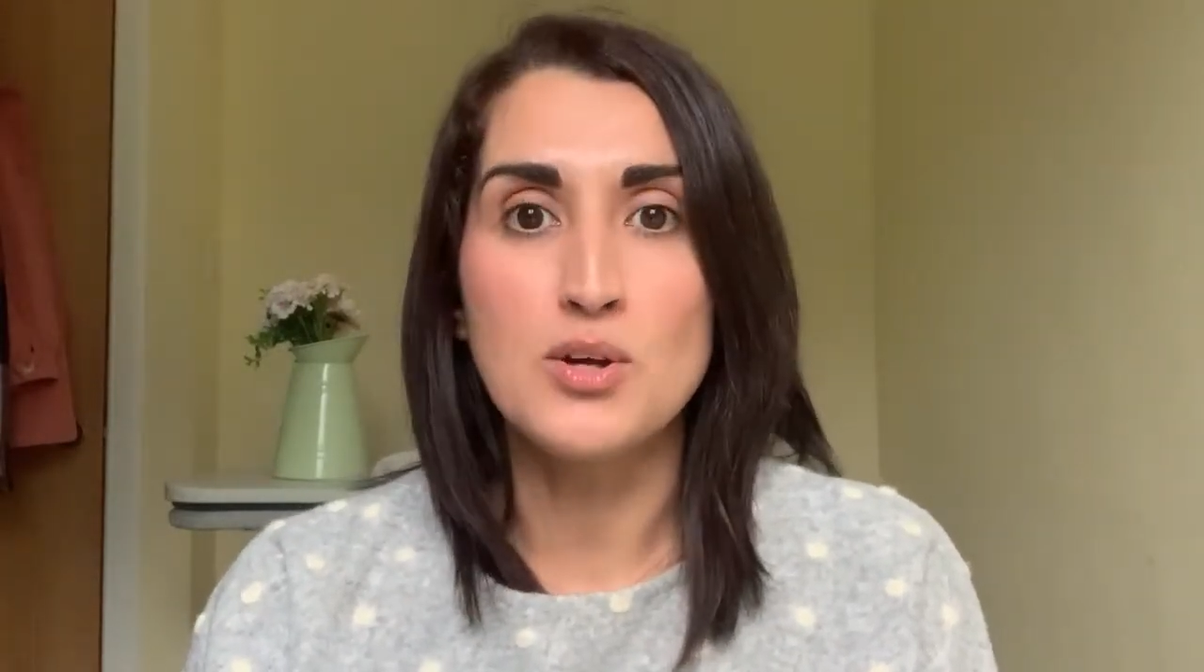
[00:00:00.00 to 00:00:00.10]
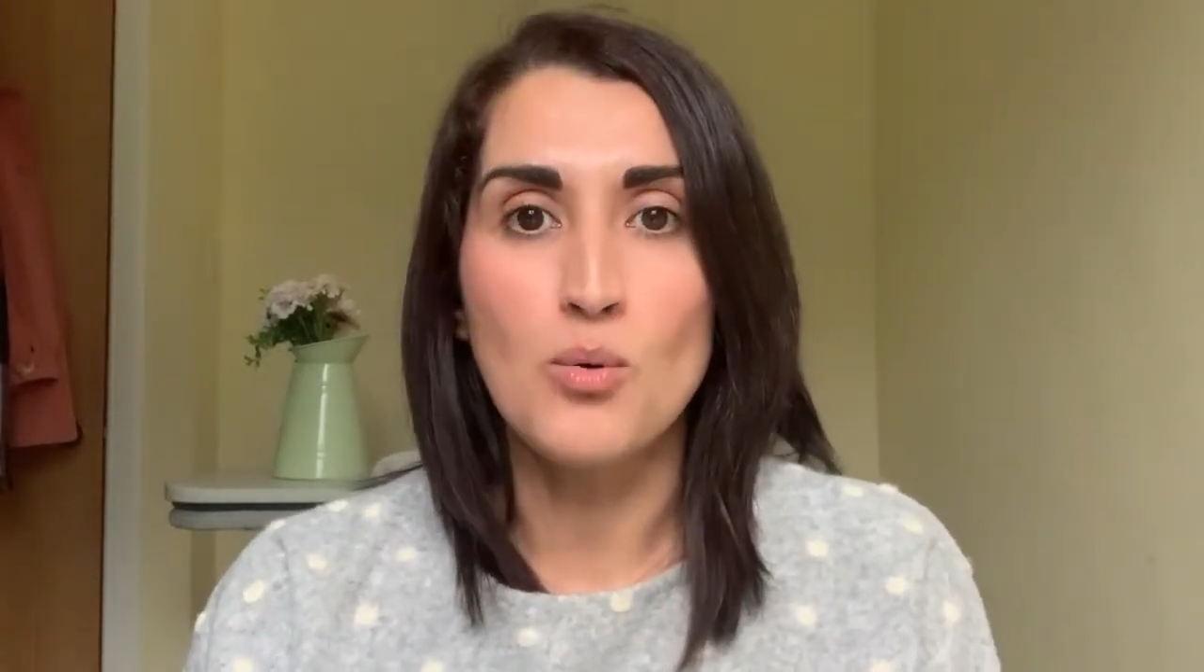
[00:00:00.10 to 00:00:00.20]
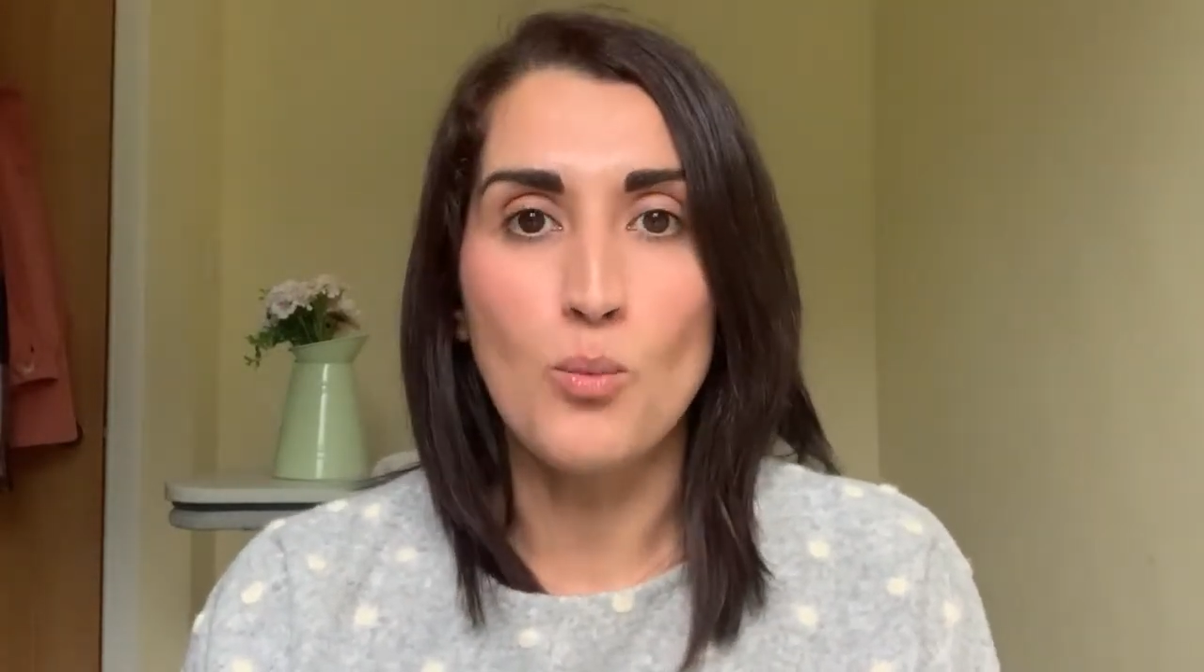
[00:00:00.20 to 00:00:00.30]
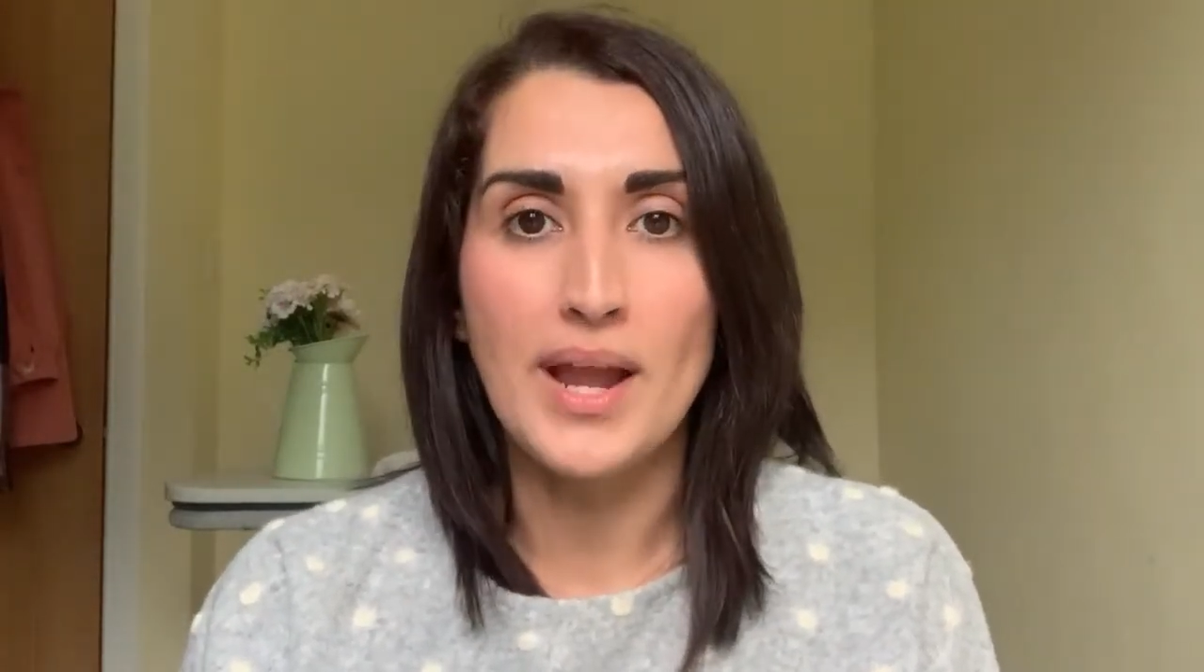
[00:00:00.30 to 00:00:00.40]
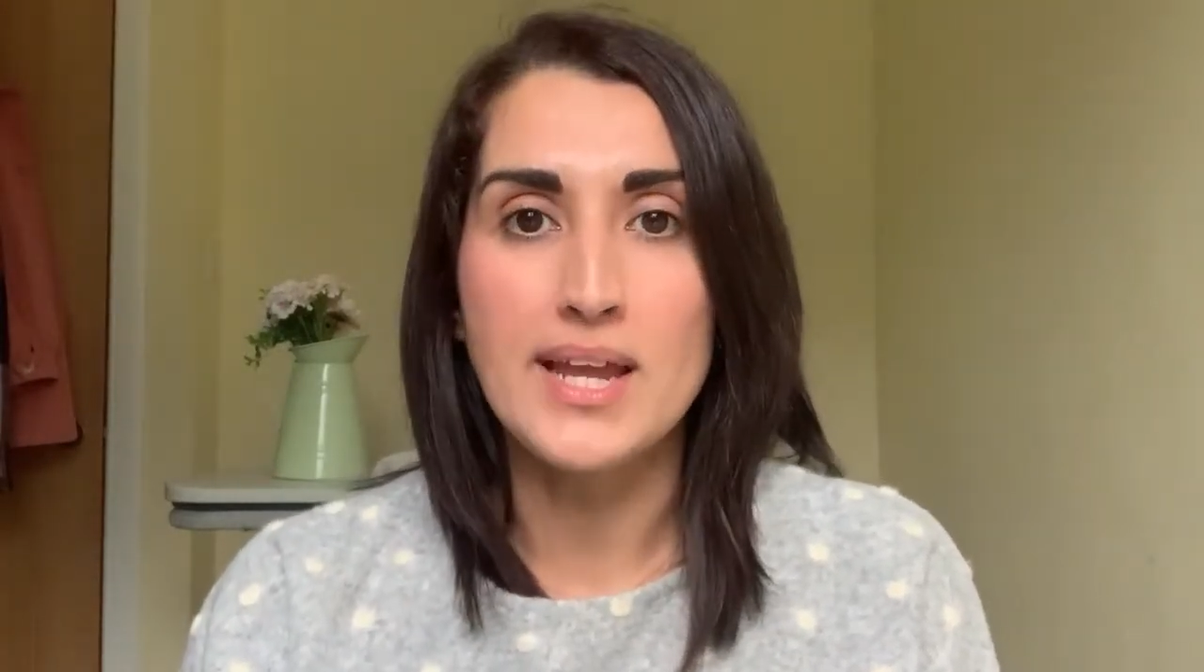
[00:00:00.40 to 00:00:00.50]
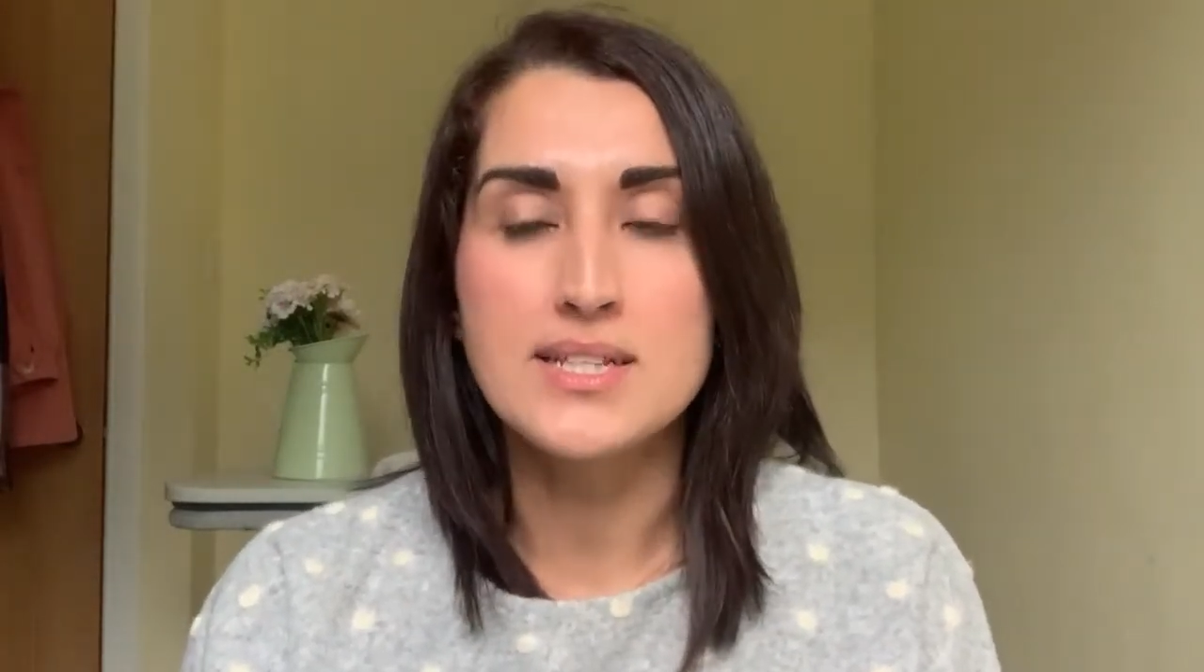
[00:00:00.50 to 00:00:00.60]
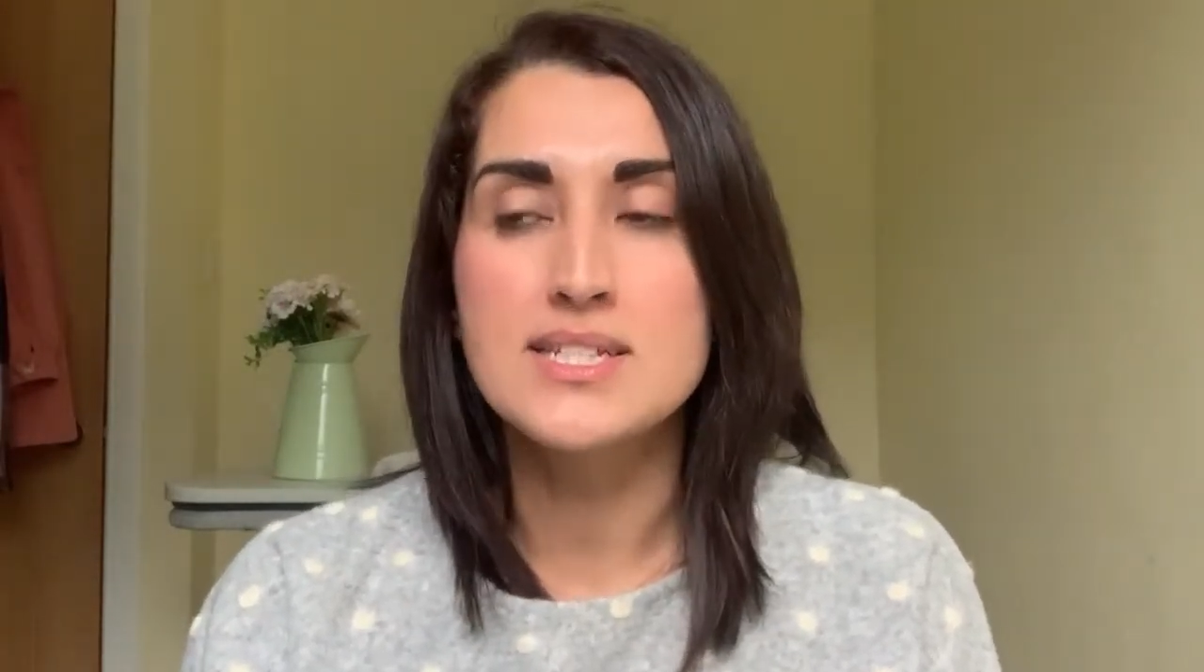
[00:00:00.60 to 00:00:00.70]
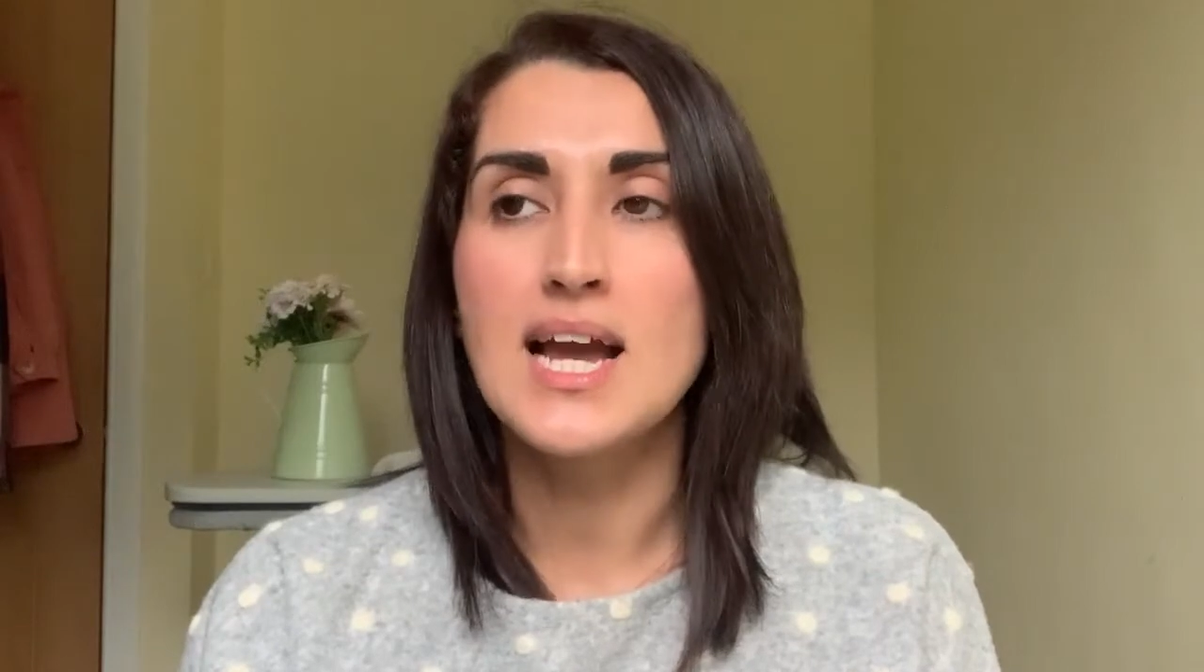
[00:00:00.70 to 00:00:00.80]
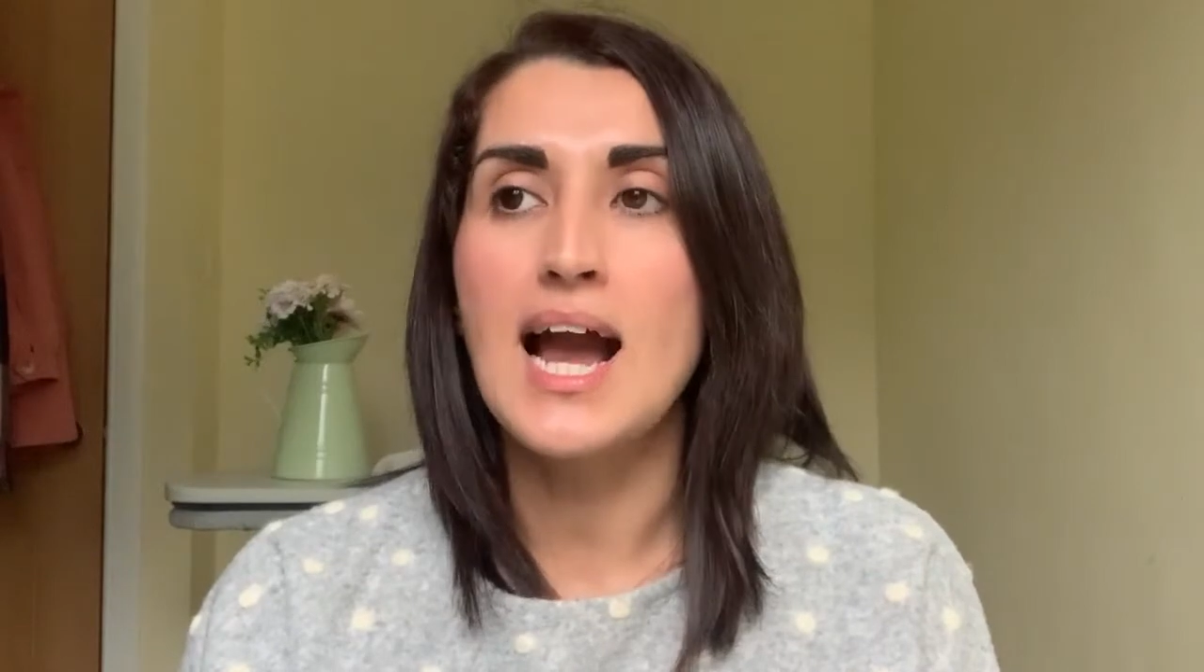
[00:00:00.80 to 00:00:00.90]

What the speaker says: on weight